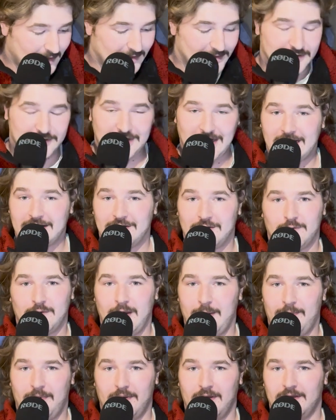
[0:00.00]
Jack the
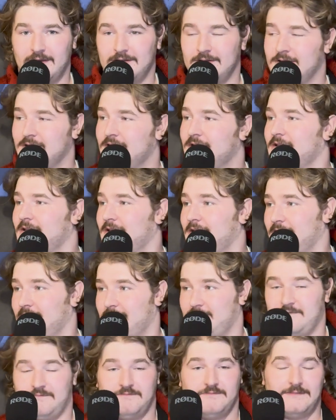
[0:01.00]
Ripper,
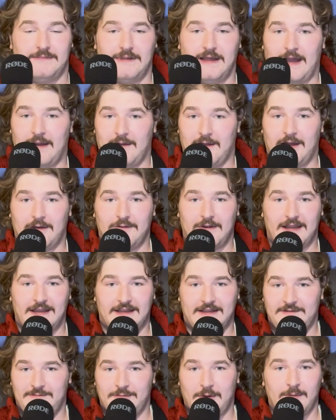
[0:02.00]
I reckon
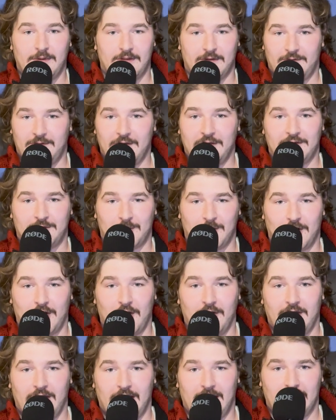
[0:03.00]
he's probably the first one
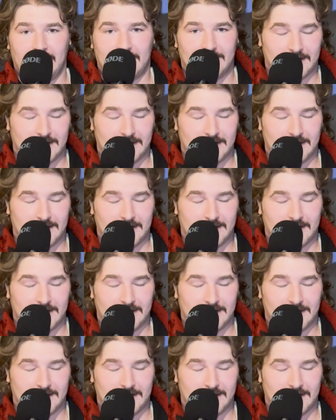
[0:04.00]
on there.